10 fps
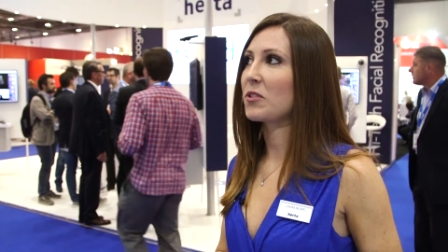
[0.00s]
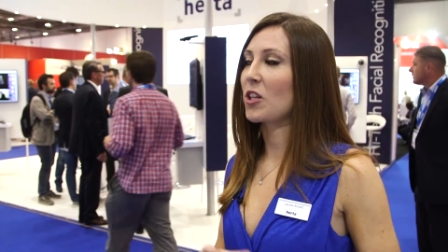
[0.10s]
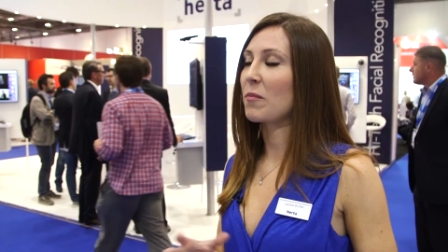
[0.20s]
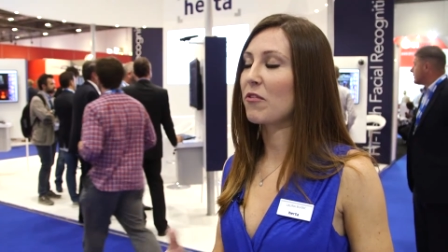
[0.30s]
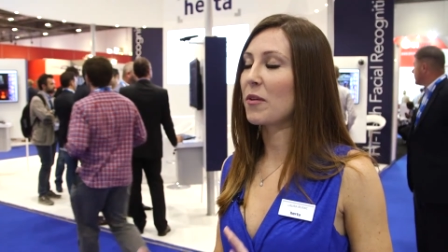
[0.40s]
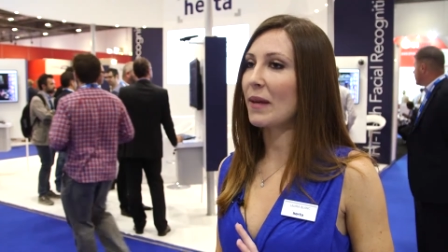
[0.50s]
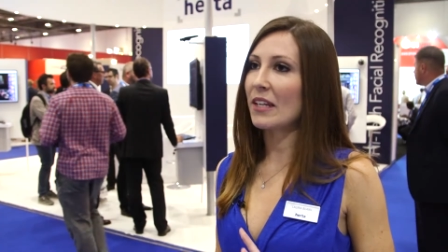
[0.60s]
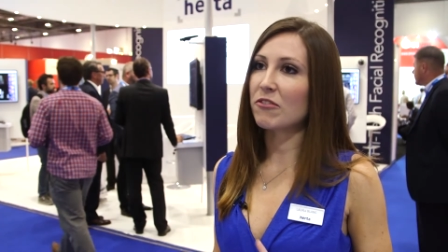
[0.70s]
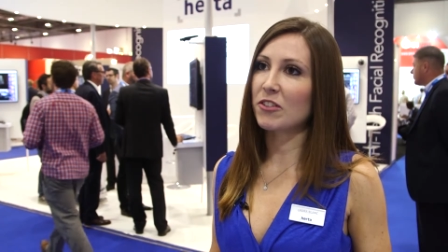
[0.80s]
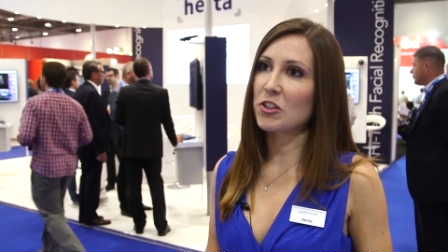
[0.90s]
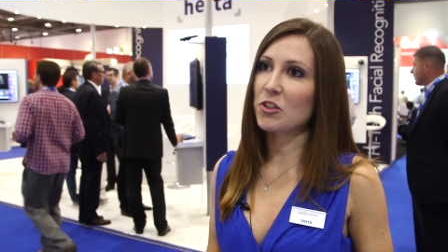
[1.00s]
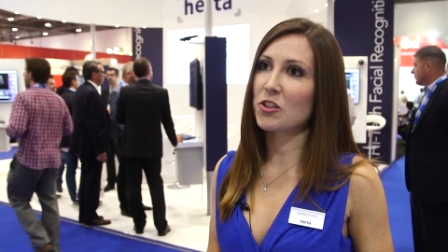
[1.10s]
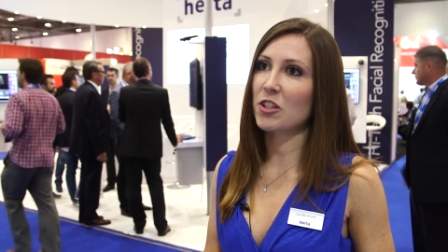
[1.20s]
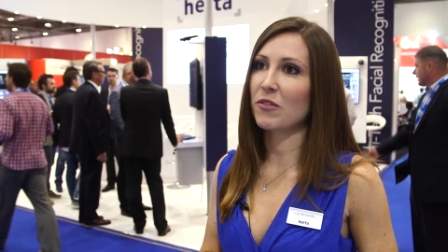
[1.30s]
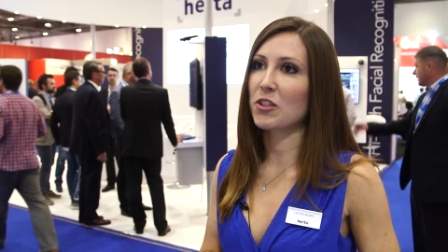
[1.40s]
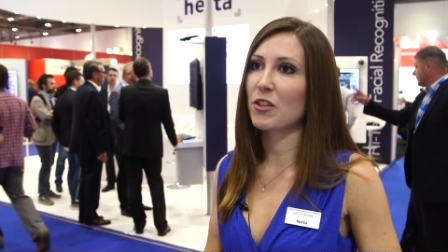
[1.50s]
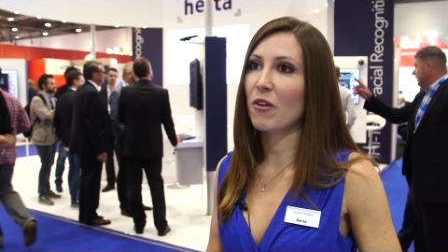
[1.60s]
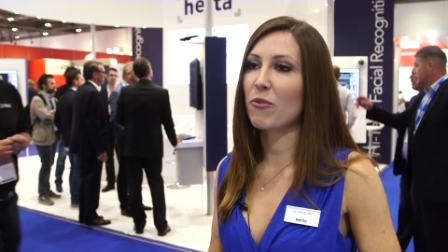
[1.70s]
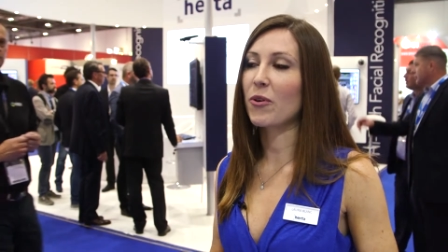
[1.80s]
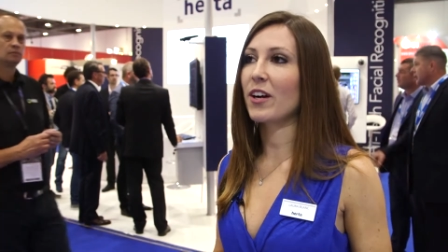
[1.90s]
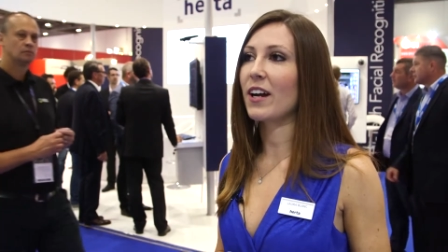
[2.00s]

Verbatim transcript: some of the main features of the software